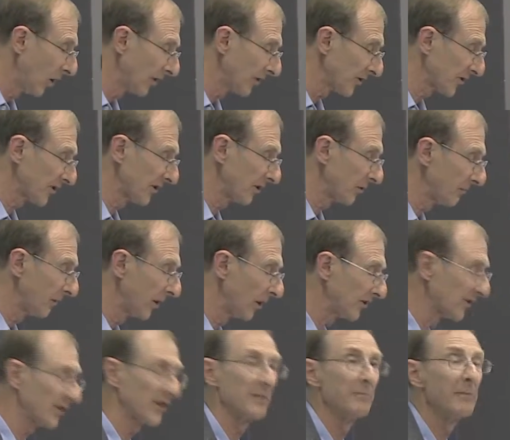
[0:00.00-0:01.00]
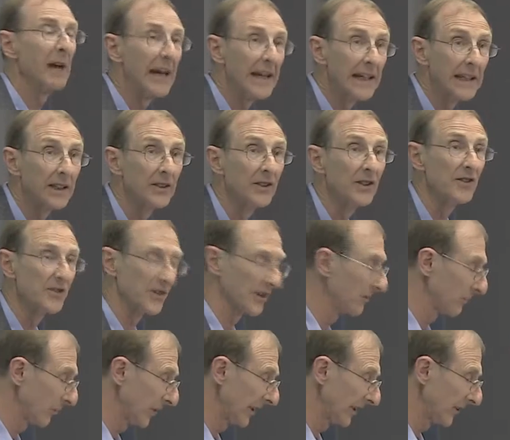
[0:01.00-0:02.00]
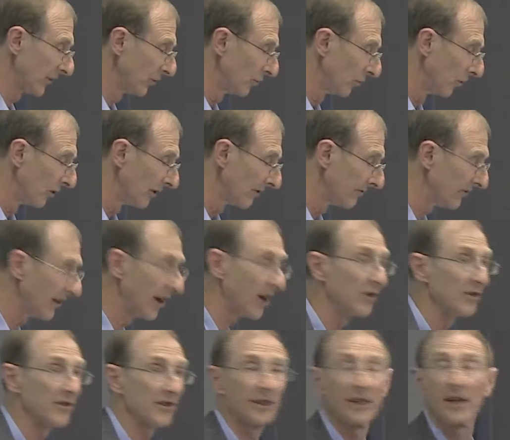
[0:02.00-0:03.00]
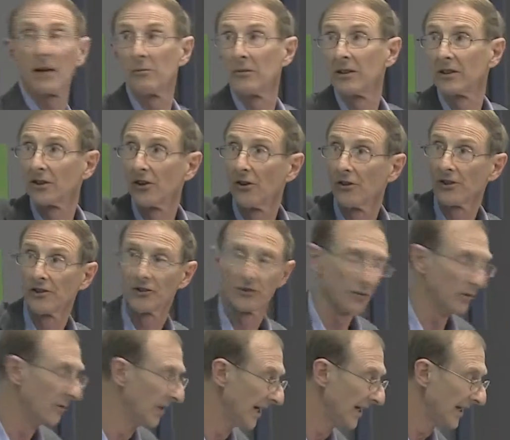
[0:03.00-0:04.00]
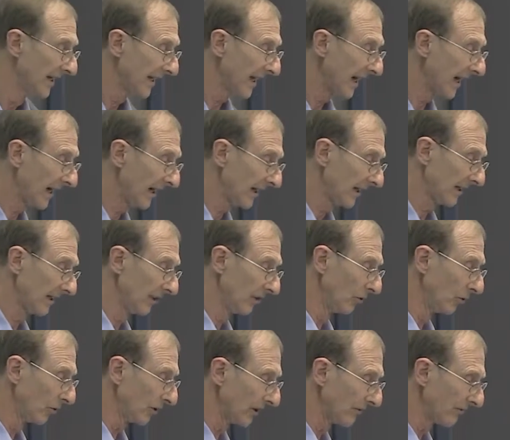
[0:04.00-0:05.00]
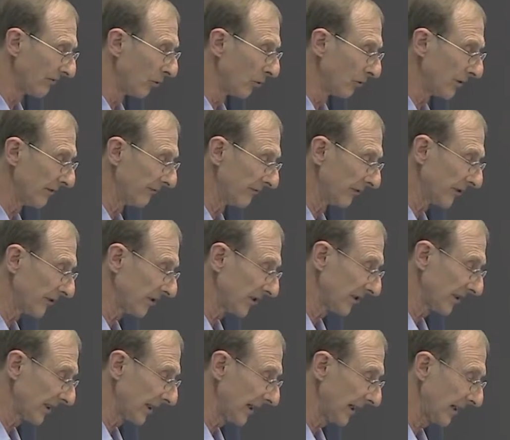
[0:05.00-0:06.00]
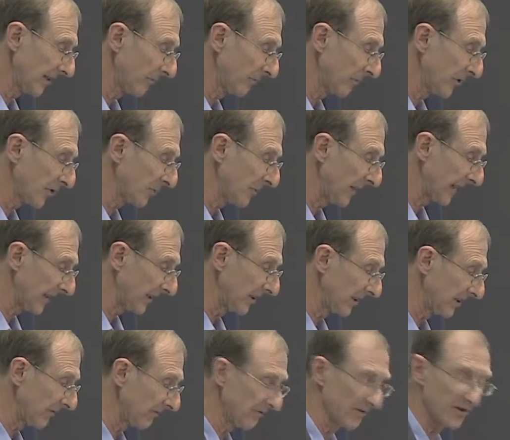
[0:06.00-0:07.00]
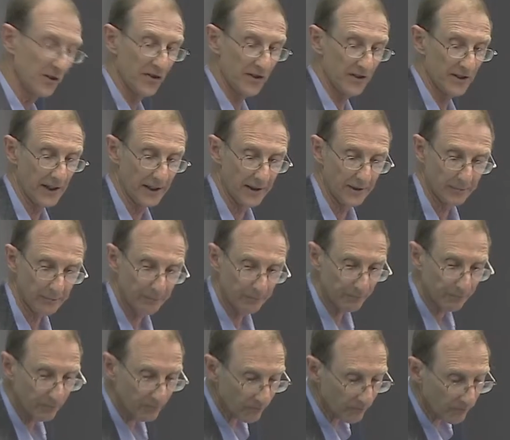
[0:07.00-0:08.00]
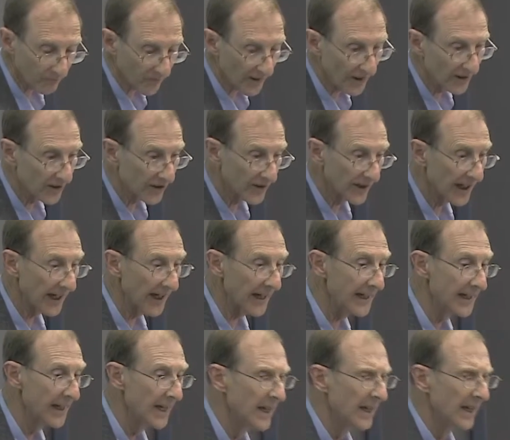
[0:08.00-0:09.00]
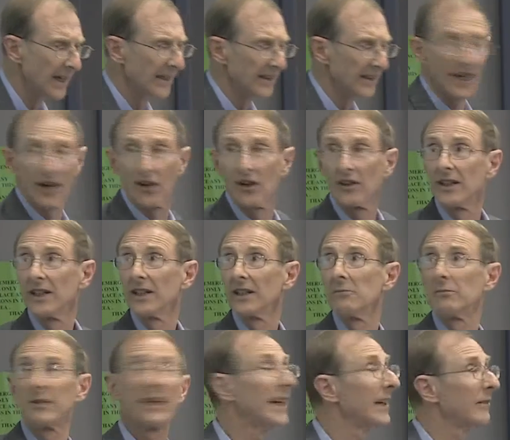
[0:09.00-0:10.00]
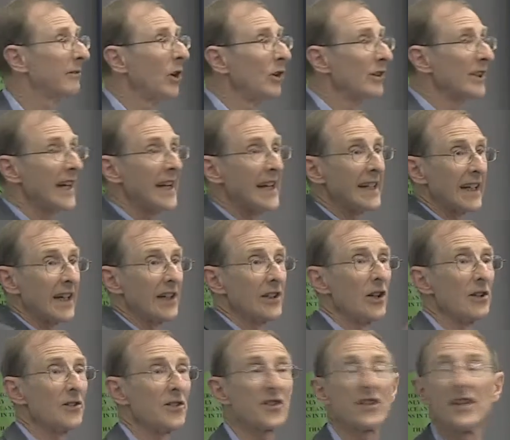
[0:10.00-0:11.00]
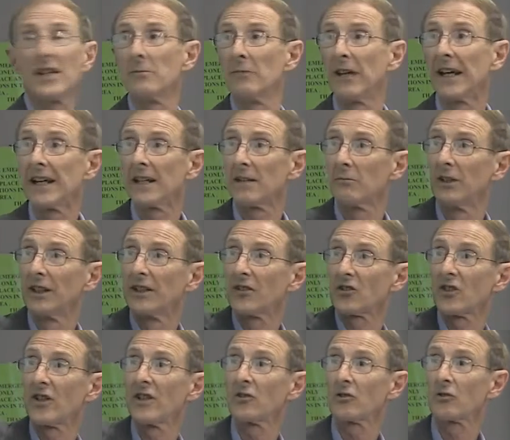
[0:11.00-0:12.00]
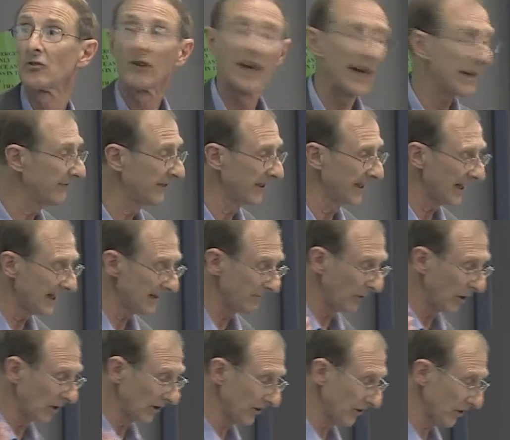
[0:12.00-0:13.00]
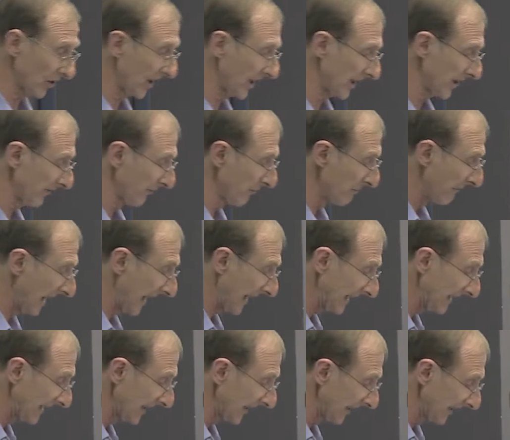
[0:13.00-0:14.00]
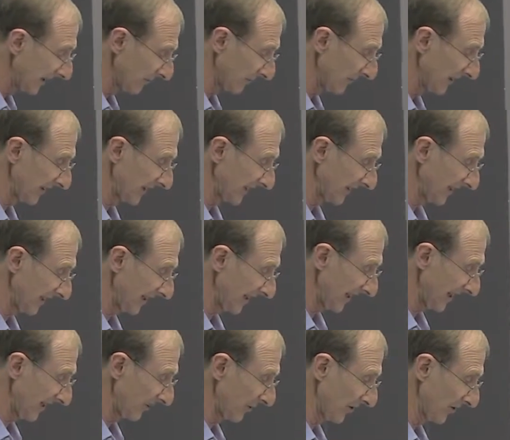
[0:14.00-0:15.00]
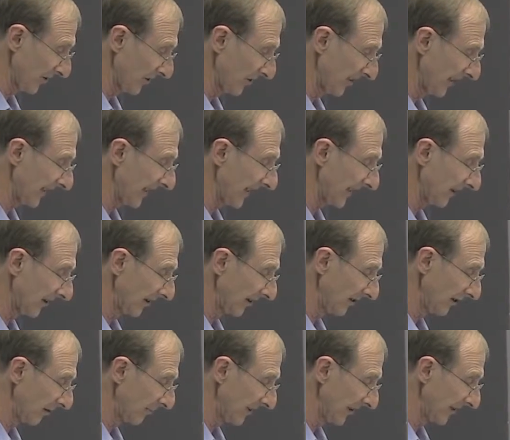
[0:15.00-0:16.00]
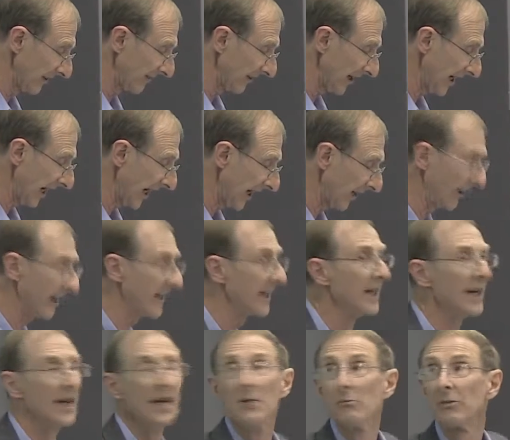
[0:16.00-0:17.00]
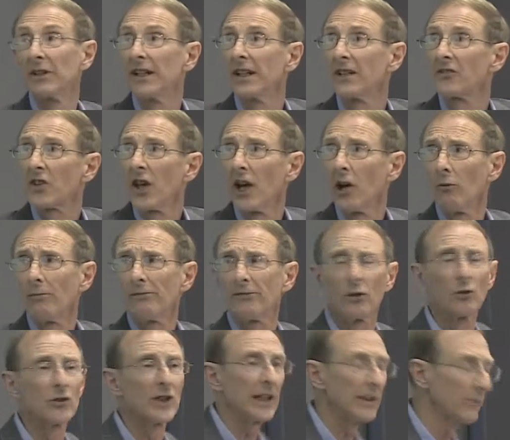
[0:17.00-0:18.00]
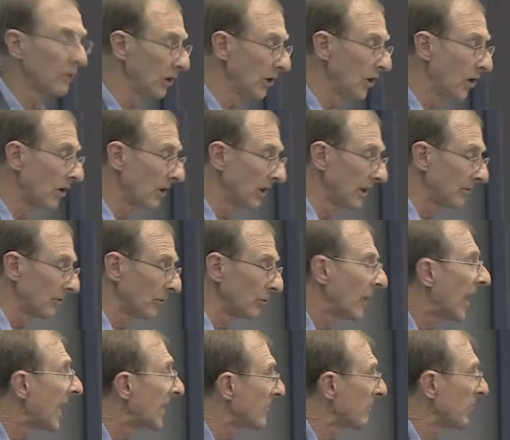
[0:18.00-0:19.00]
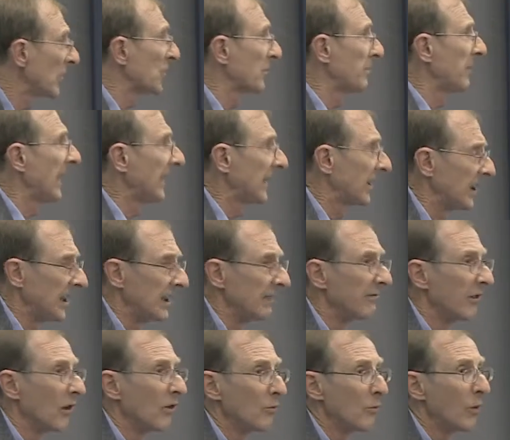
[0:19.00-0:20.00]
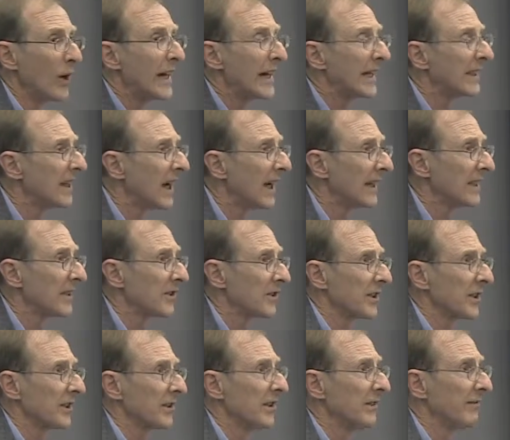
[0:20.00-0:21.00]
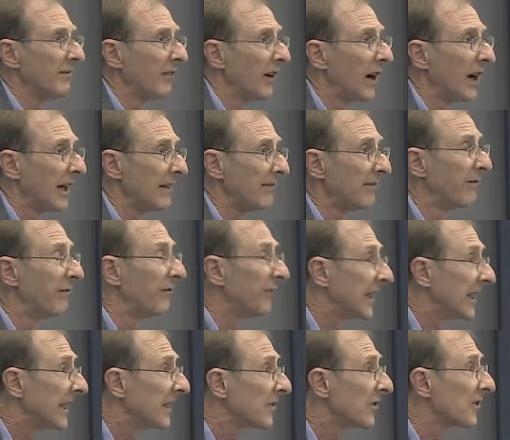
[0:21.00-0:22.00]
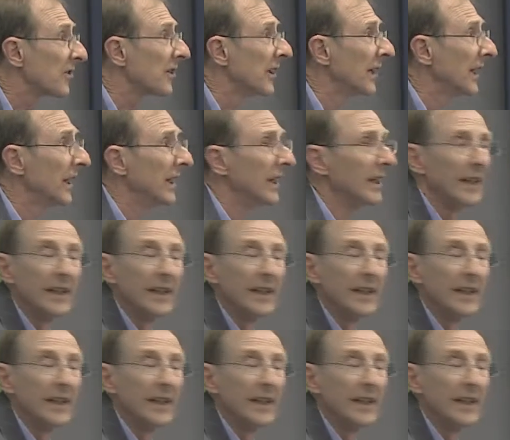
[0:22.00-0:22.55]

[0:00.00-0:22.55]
policy, or policy makers, and we can do all of those. And I'm going to uh, look at four different perspectives today. Now, Pierre van der Eng, I don't see him here, but it's his graph, and I apologize for mangling it, but uh, I was doing that in a little bit of a hurry. But it's helpful to give a long run perspective on where 1965 fits